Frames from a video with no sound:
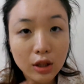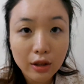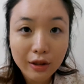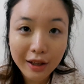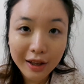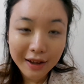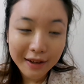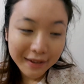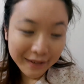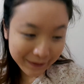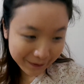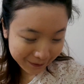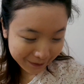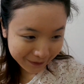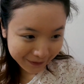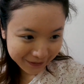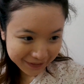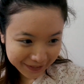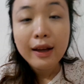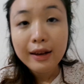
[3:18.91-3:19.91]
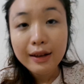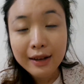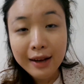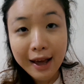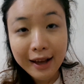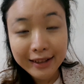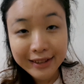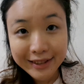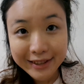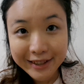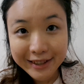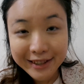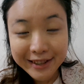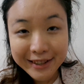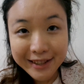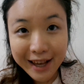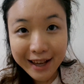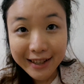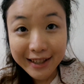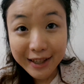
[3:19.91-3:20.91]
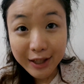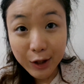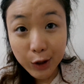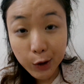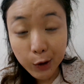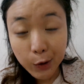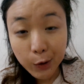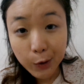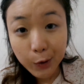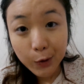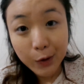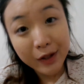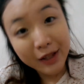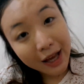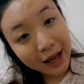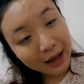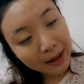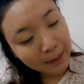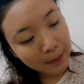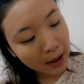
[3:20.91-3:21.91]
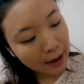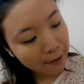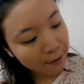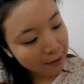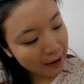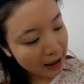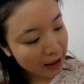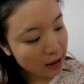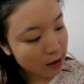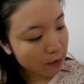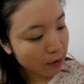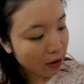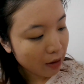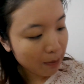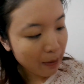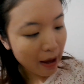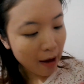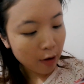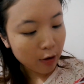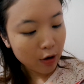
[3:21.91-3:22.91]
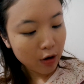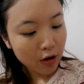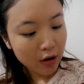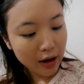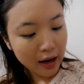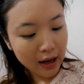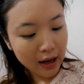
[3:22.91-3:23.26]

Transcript: Okay, next is I need to set my face with powder,